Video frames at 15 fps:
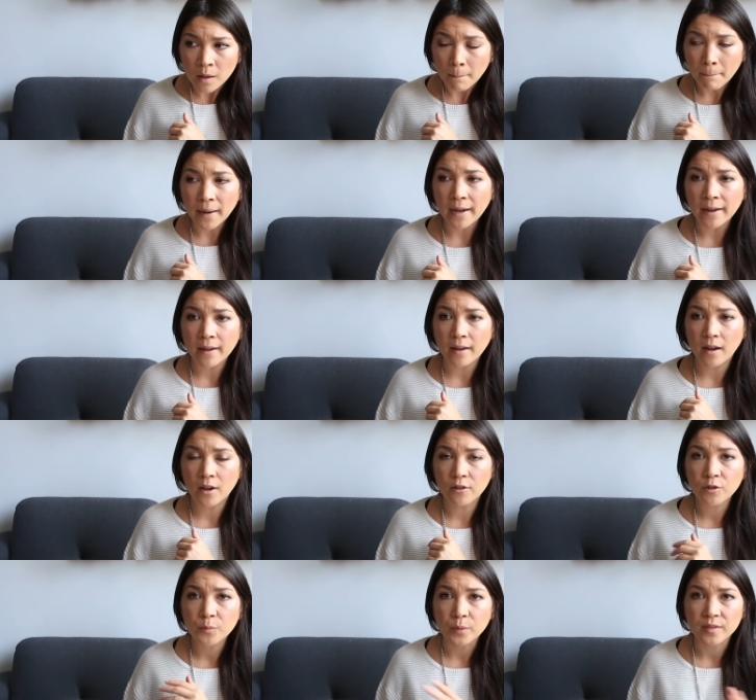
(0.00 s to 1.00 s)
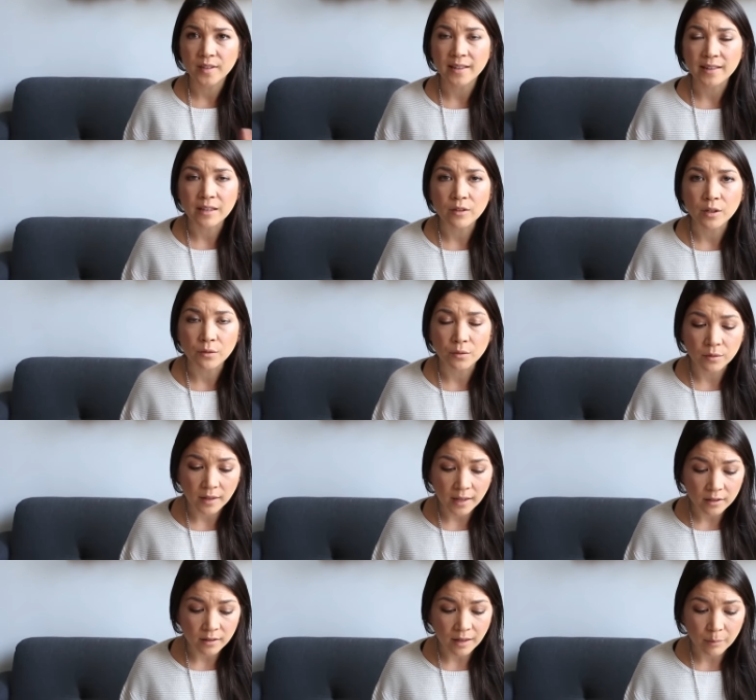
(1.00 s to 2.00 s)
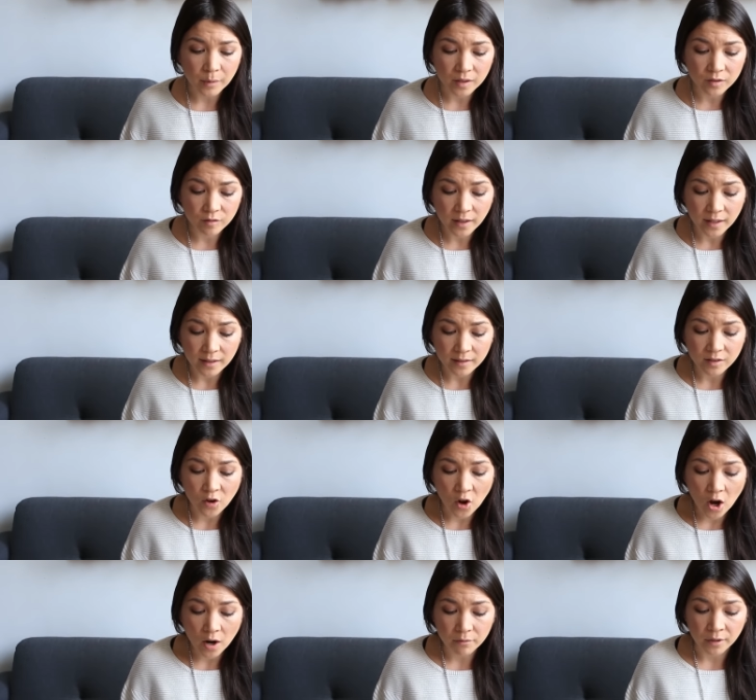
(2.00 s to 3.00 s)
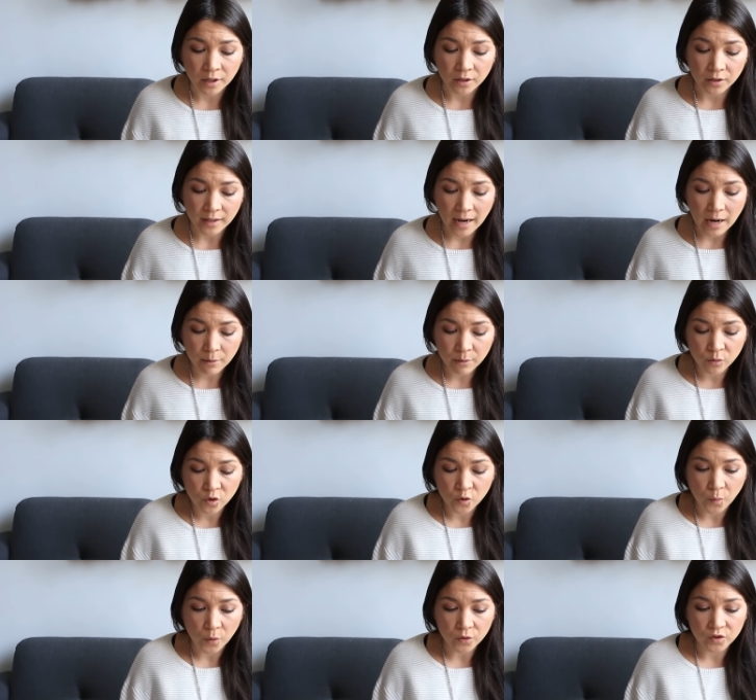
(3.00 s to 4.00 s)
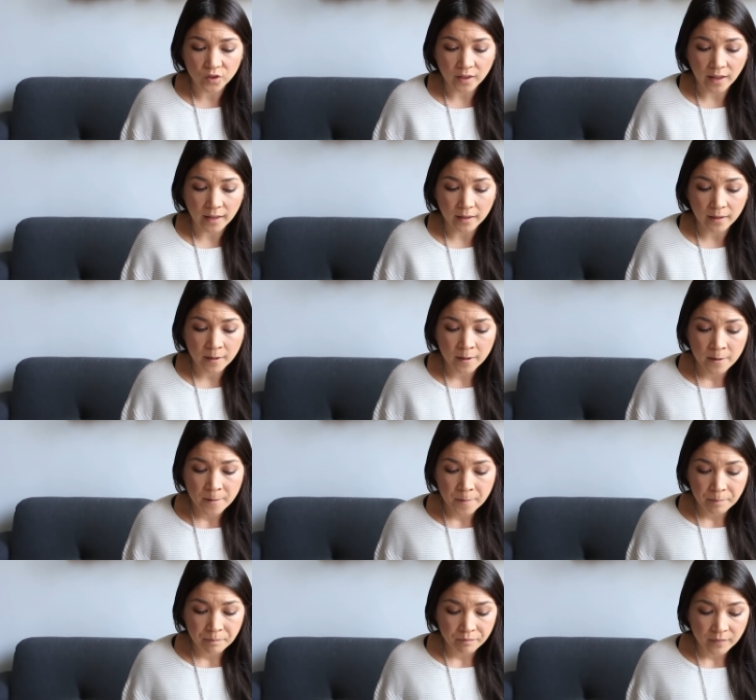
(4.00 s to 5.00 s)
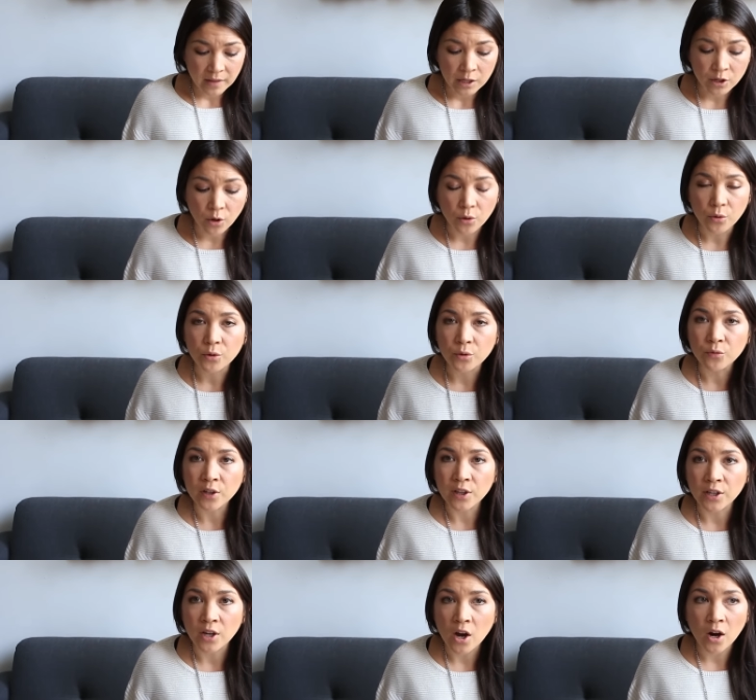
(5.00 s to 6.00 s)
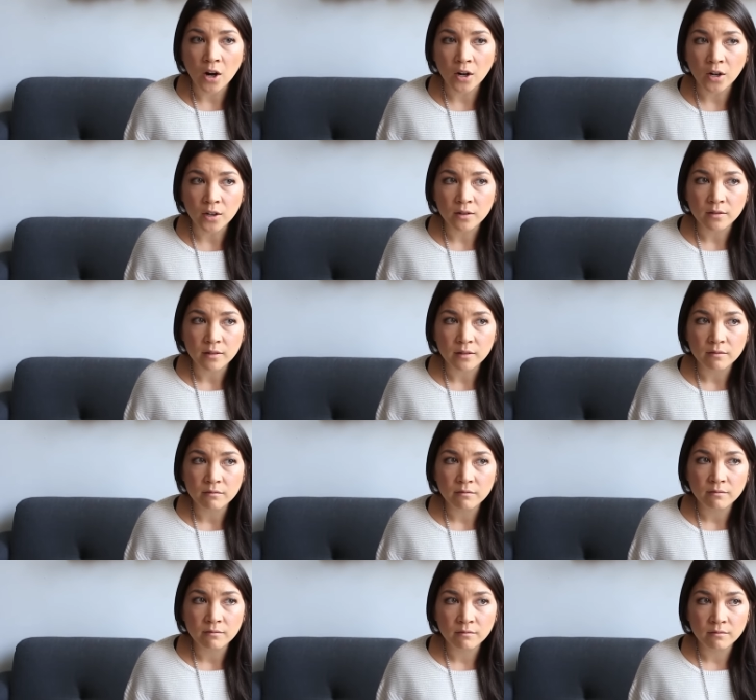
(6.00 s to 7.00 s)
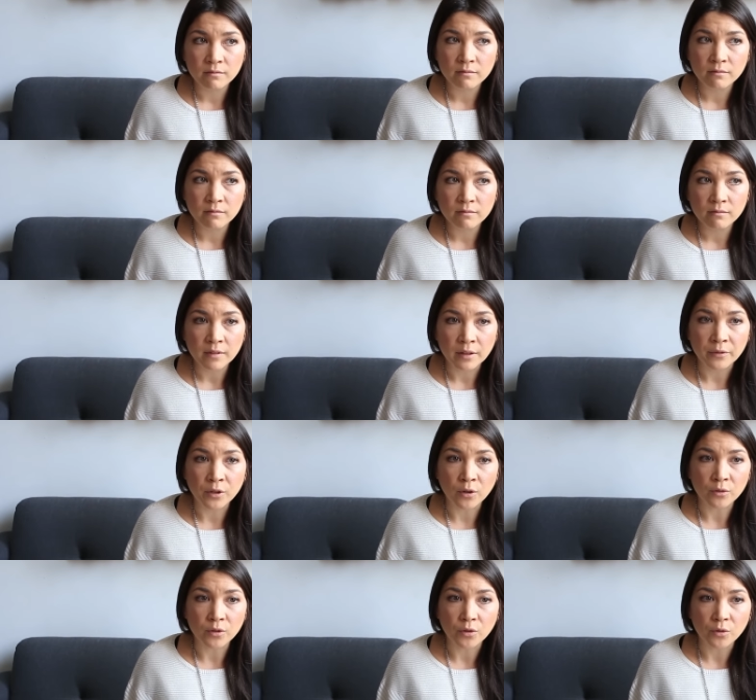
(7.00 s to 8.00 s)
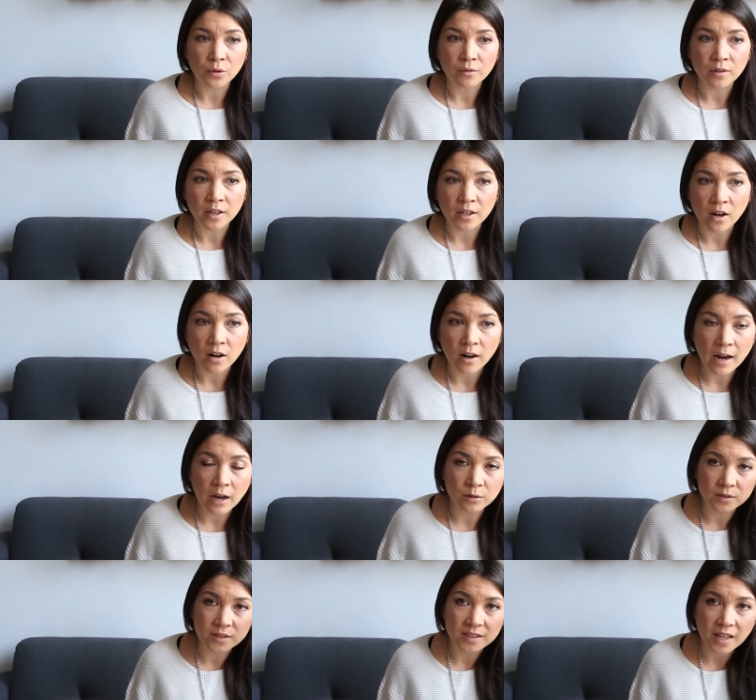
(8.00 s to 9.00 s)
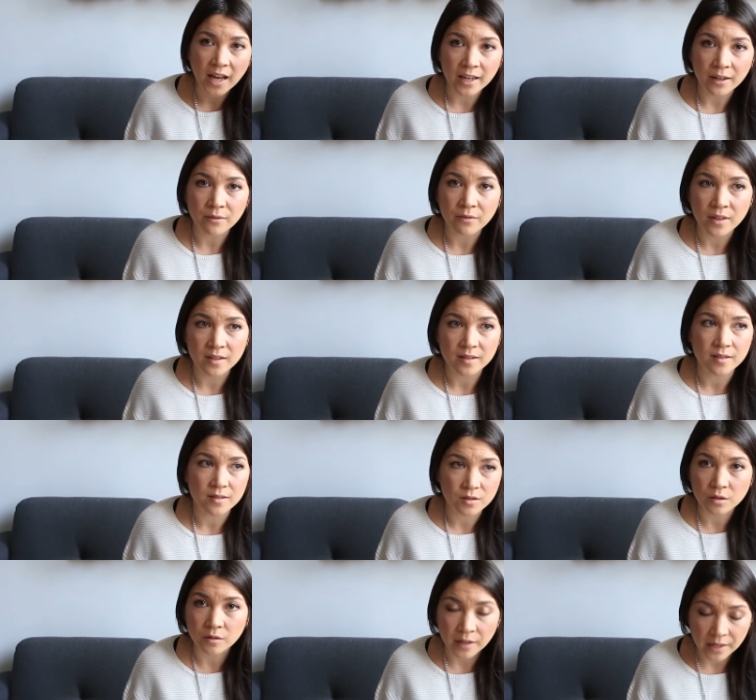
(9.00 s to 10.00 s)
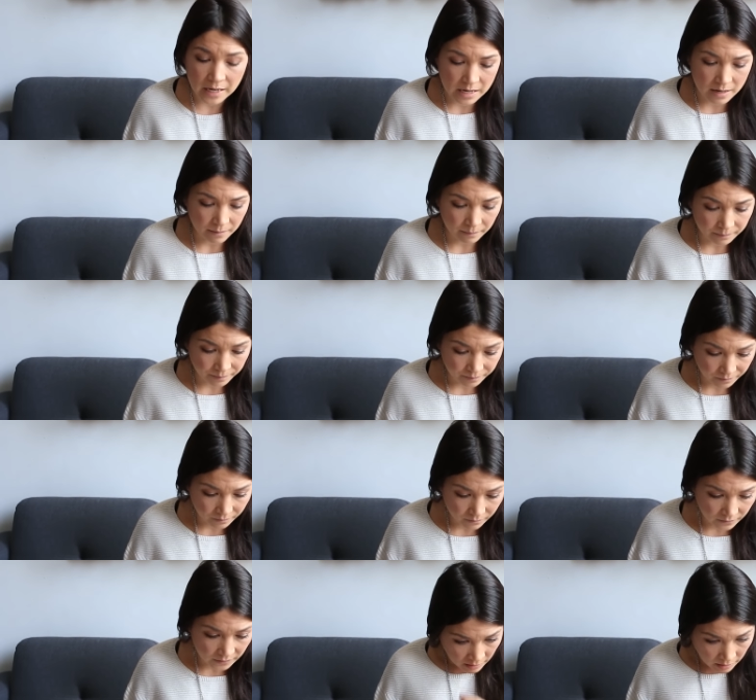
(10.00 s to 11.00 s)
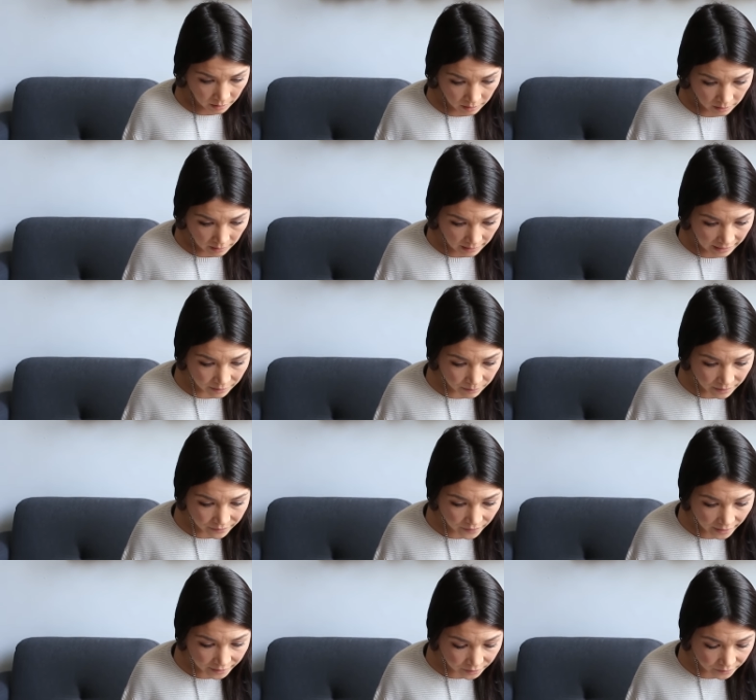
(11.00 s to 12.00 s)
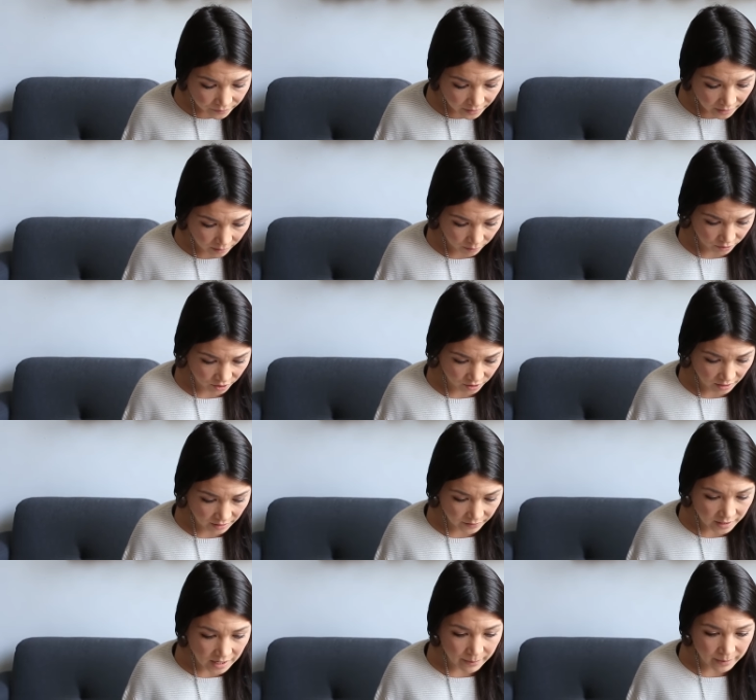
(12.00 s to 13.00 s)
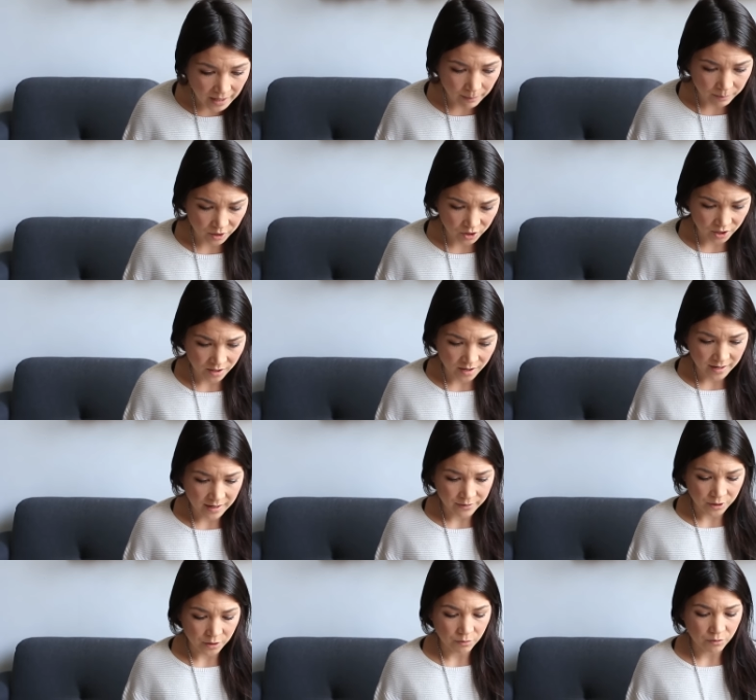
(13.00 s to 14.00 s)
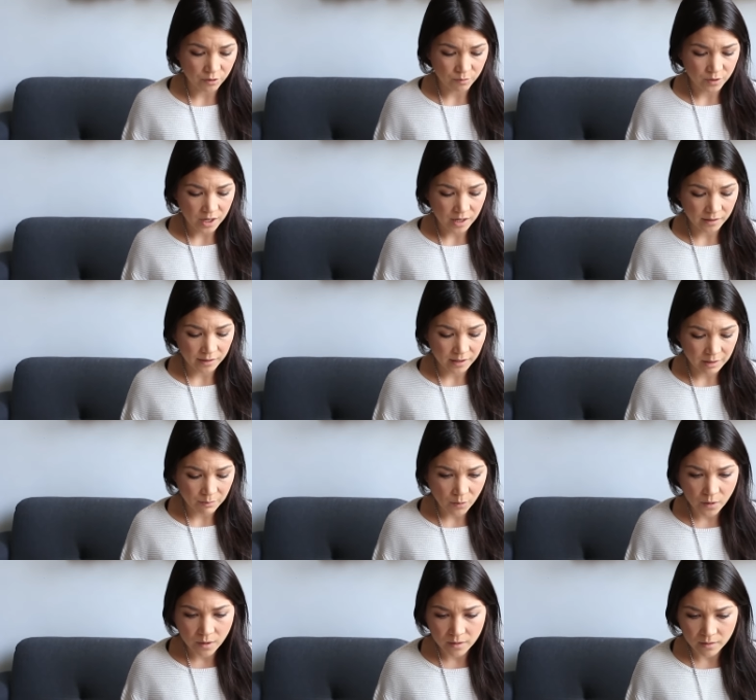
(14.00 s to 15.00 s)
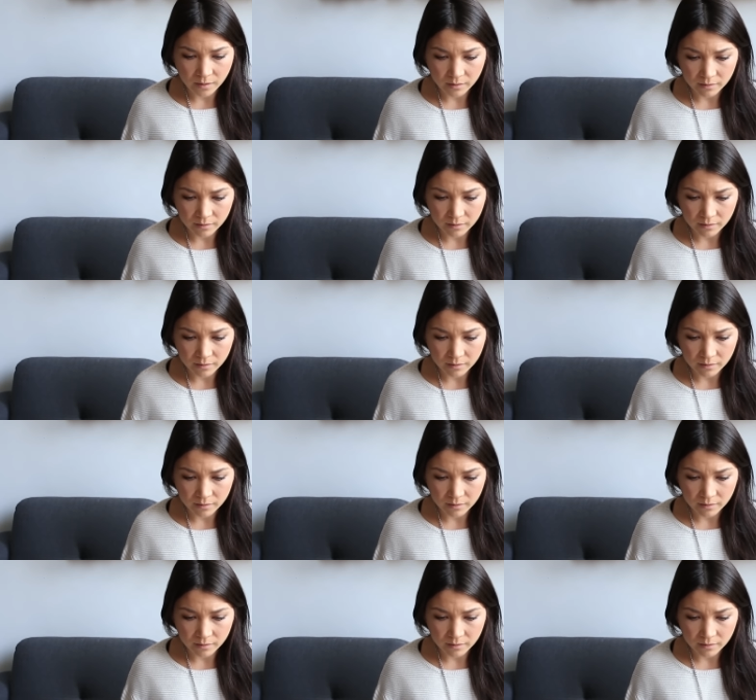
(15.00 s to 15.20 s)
by 100% living through the internet, because you're right, it's not real. And how are you supposed to like know who you really are if you don't know who you really are outside of this screen? How do I find her video? She's not even coming up. Does she not have a YouTube channel anymore?